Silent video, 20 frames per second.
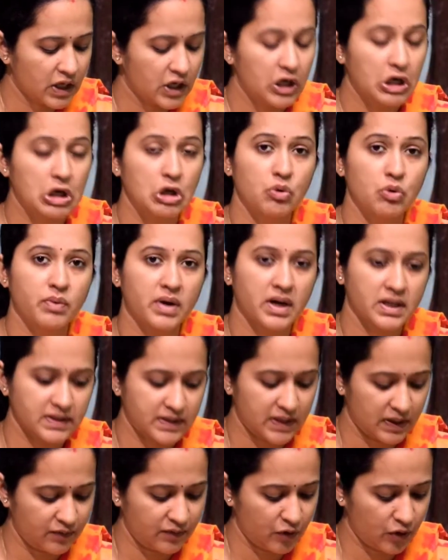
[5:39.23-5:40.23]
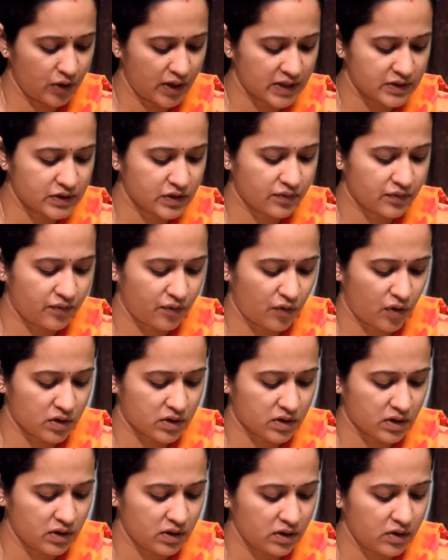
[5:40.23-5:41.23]
Numerous rivulets of
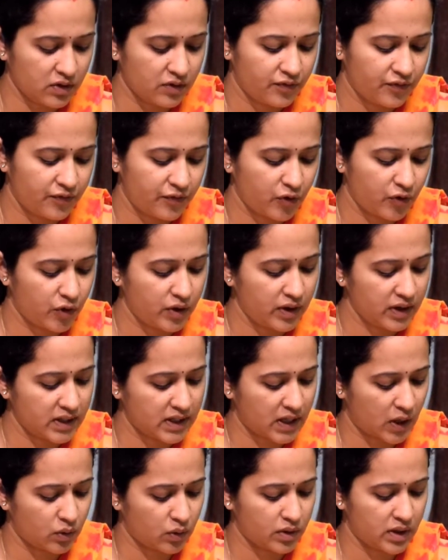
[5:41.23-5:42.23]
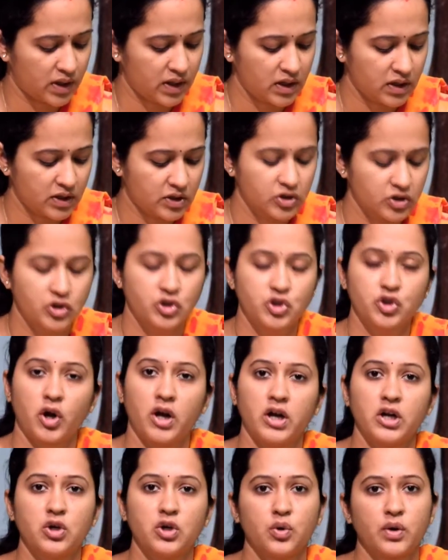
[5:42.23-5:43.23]
water flowing downhill
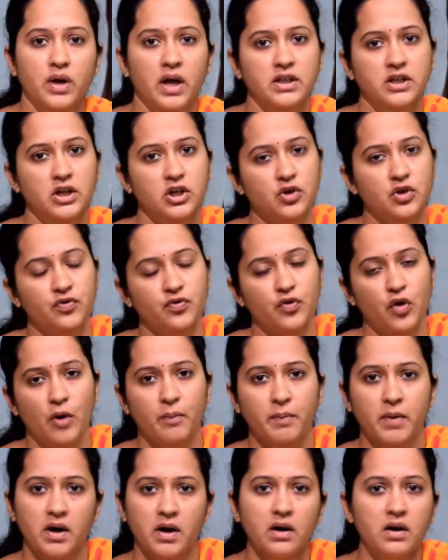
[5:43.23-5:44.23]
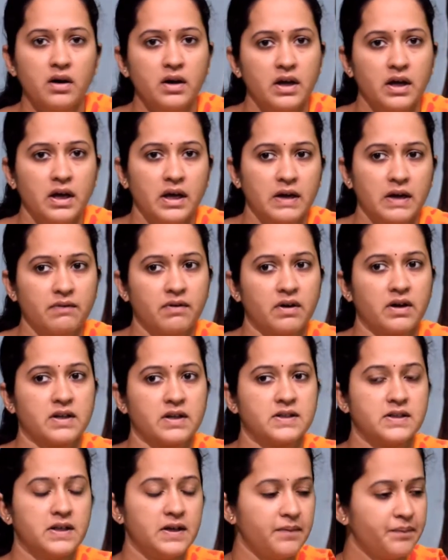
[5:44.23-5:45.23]
join together to form a river.
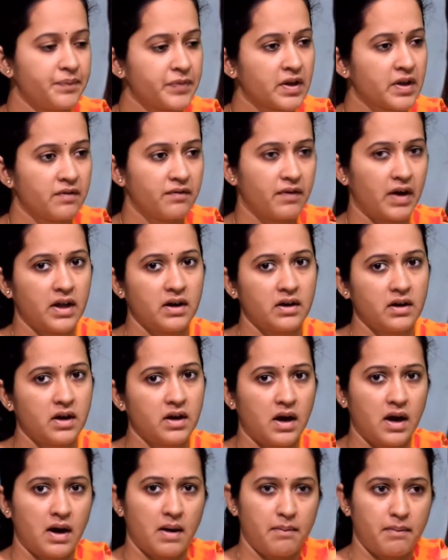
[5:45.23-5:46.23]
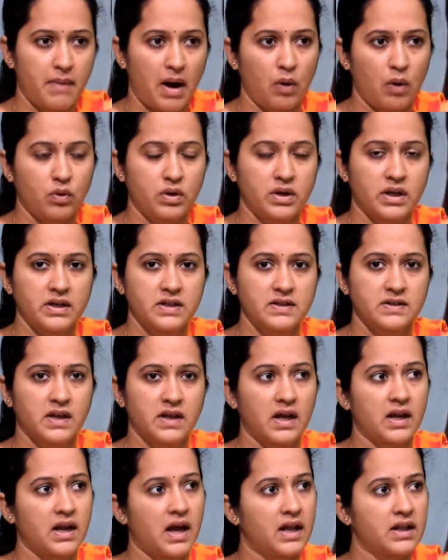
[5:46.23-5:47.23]
See, when a mountain is
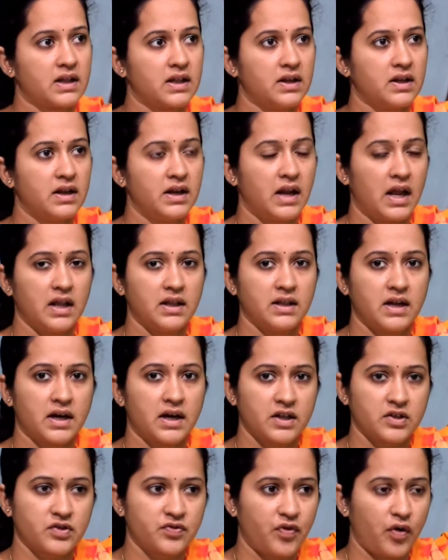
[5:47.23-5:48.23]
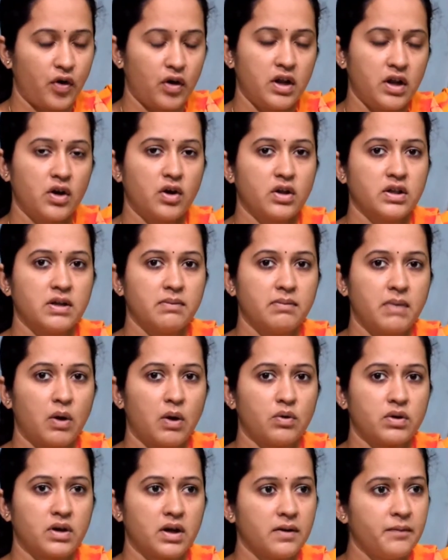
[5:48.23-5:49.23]
there and the rain that is falling on the
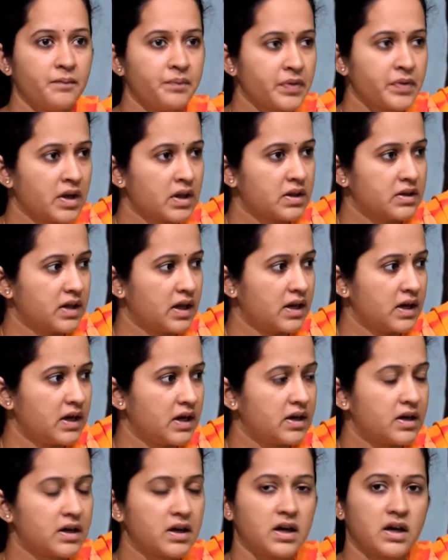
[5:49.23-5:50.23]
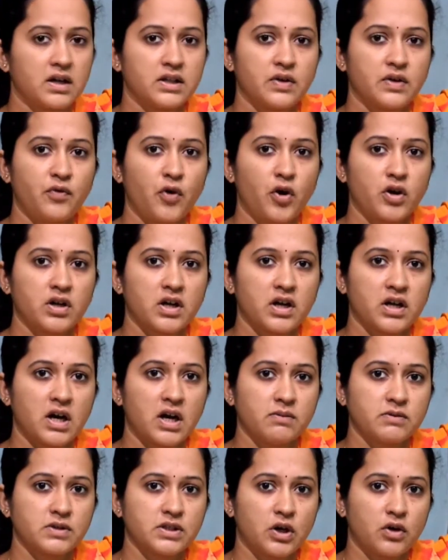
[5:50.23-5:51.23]
mountain, then the water
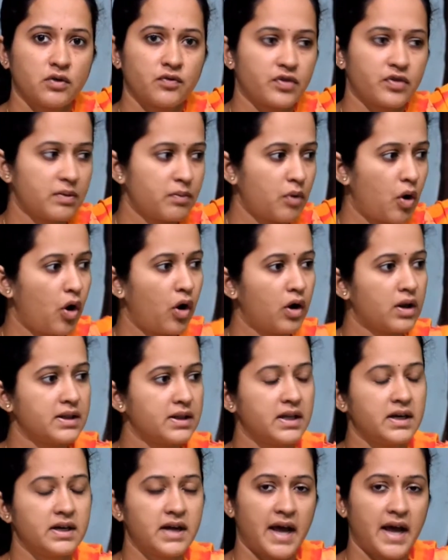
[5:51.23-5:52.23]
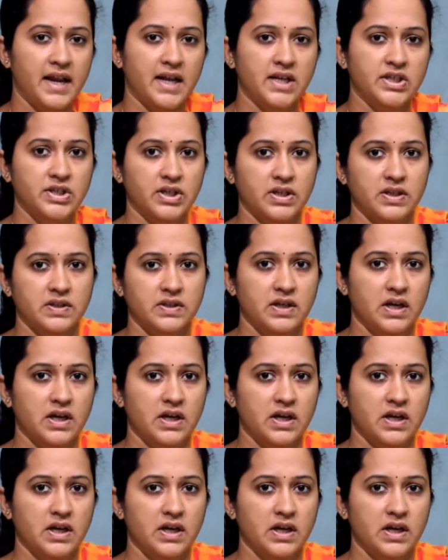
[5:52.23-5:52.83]
comes down from all the directions.